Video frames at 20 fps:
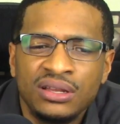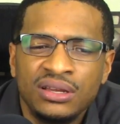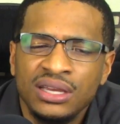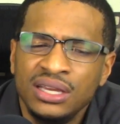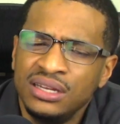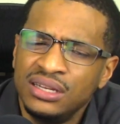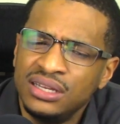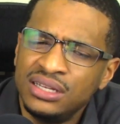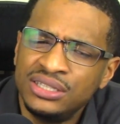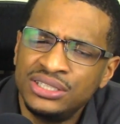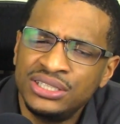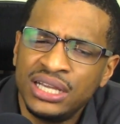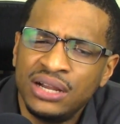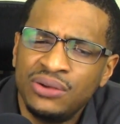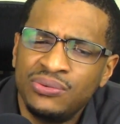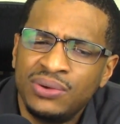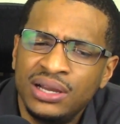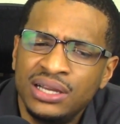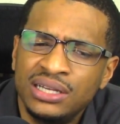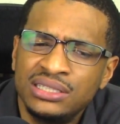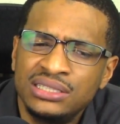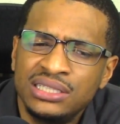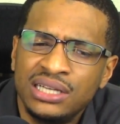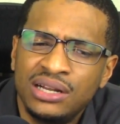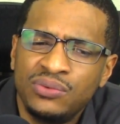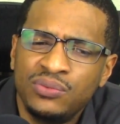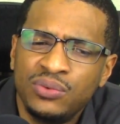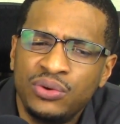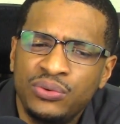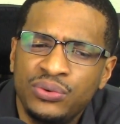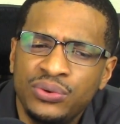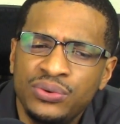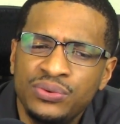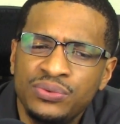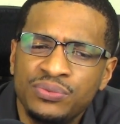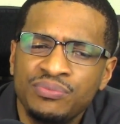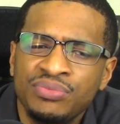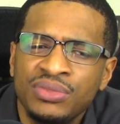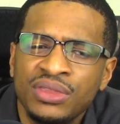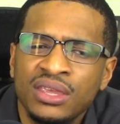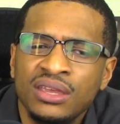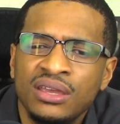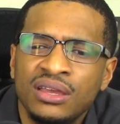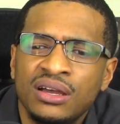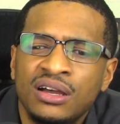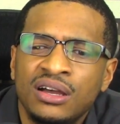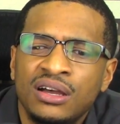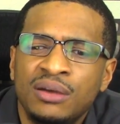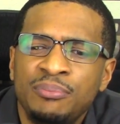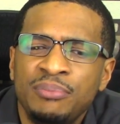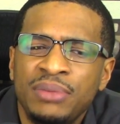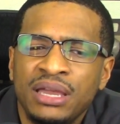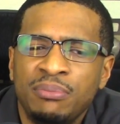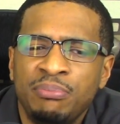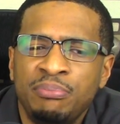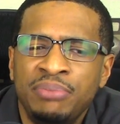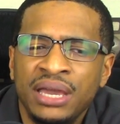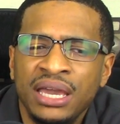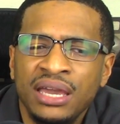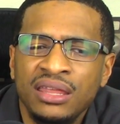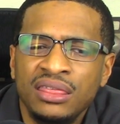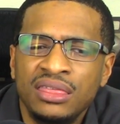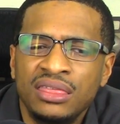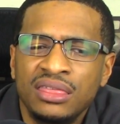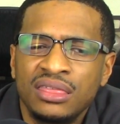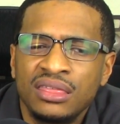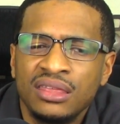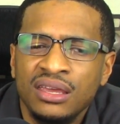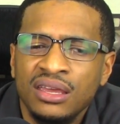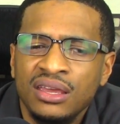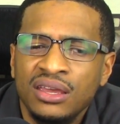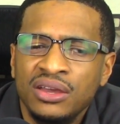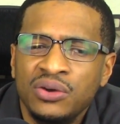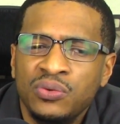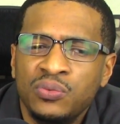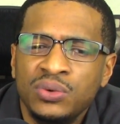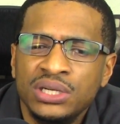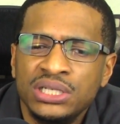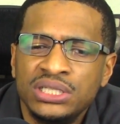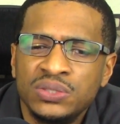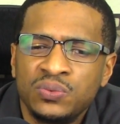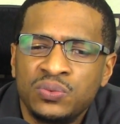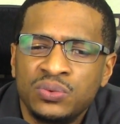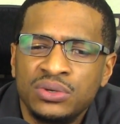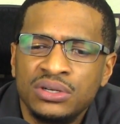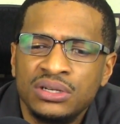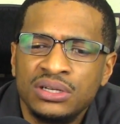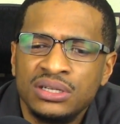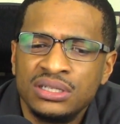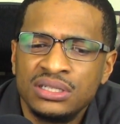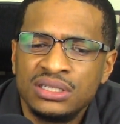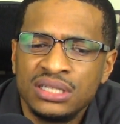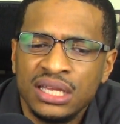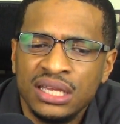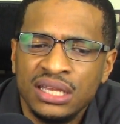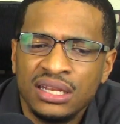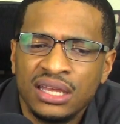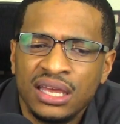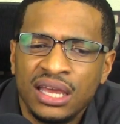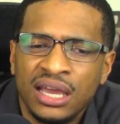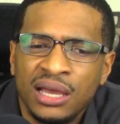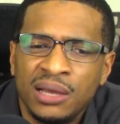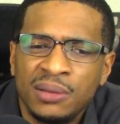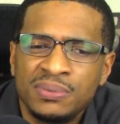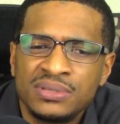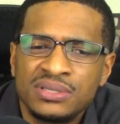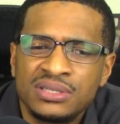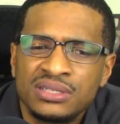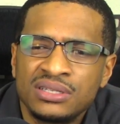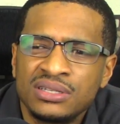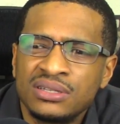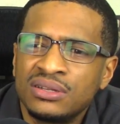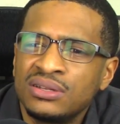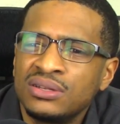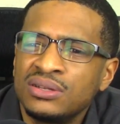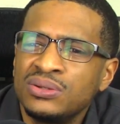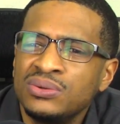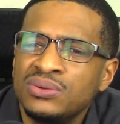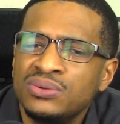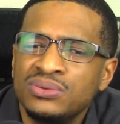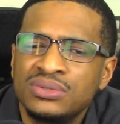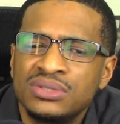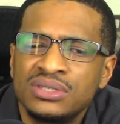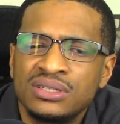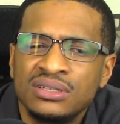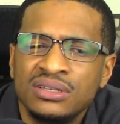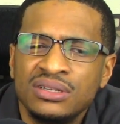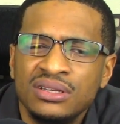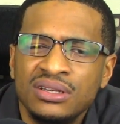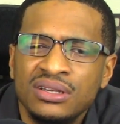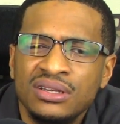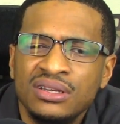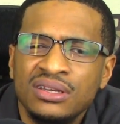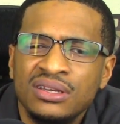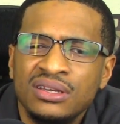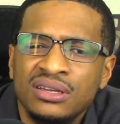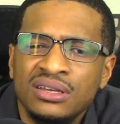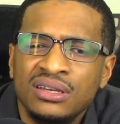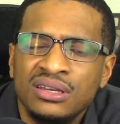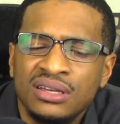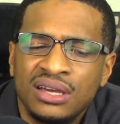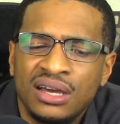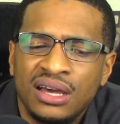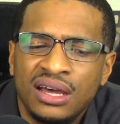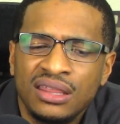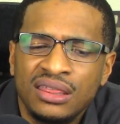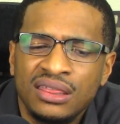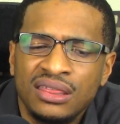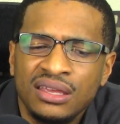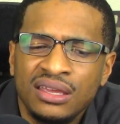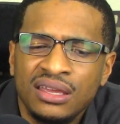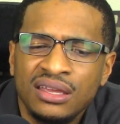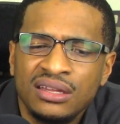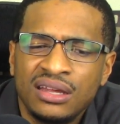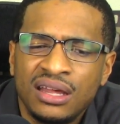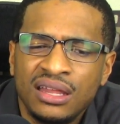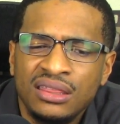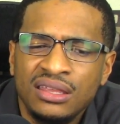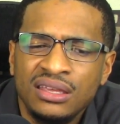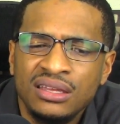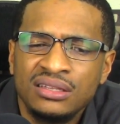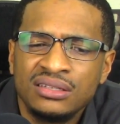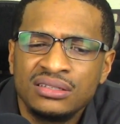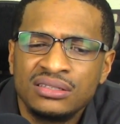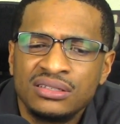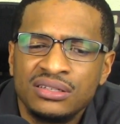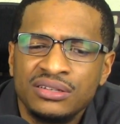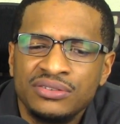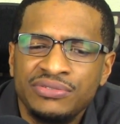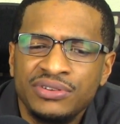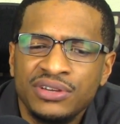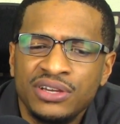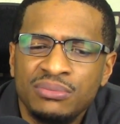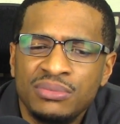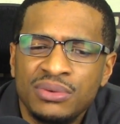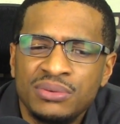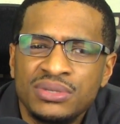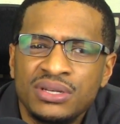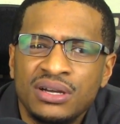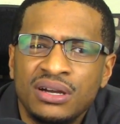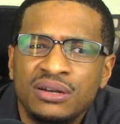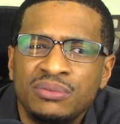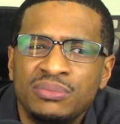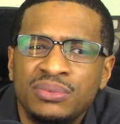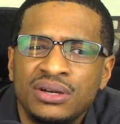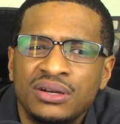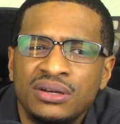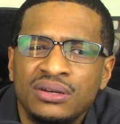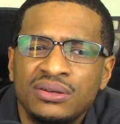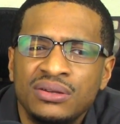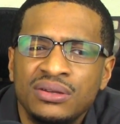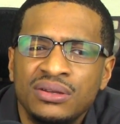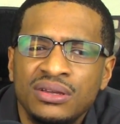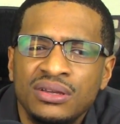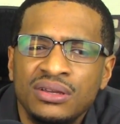He did Jack Ryan Shadow Recruit, uh, Macbeth, which was an absolute. I th I think this is the film I'm talking about.